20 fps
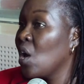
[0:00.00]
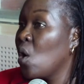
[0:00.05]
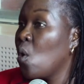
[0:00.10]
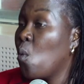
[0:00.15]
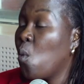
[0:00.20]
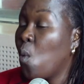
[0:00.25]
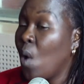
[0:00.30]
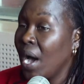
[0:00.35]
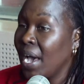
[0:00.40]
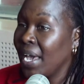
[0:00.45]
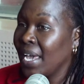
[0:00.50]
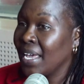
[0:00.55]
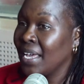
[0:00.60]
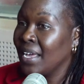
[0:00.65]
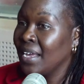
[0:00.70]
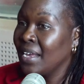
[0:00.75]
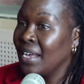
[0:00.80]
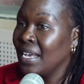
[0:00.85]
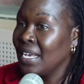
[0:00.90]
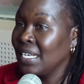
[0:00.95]
Why?
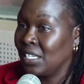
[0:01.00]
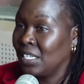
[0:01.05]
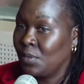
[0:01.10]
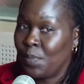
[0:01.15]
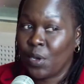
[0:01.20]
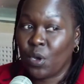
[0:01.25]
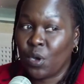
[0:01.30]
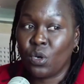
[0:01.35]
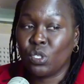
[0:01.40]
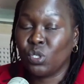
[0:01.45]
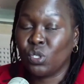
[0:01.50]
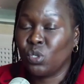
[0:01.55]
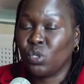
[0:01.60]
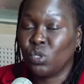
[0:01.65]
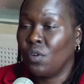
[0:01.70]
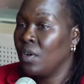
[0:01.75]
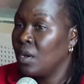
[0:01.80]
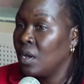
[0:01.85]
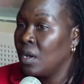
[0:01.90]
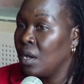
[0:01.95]
Is it because of?